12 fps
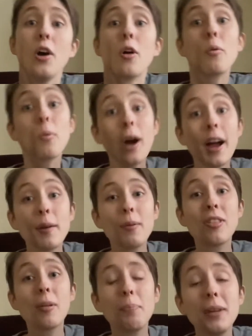Right,
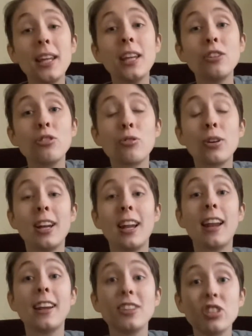with the peace
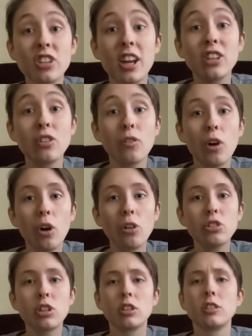treaty, the exchange of
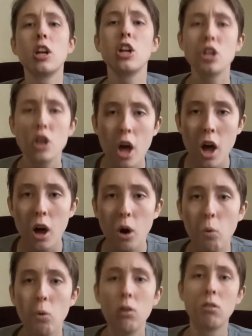cultures.
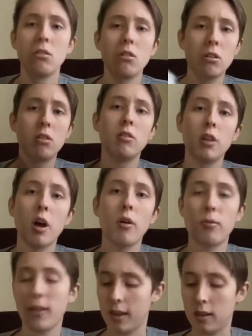No,
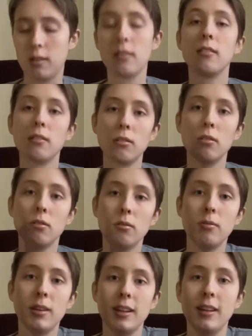
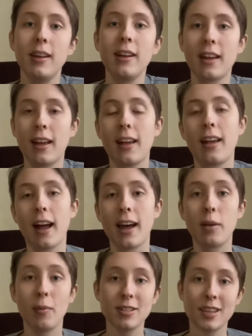it kind
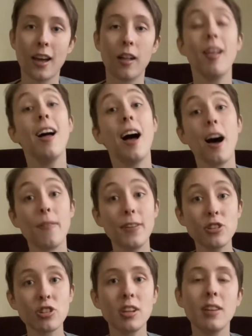of went to hell.
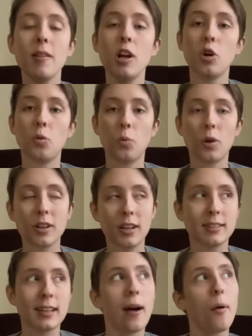Eventually, word
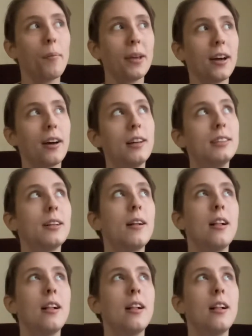gets out because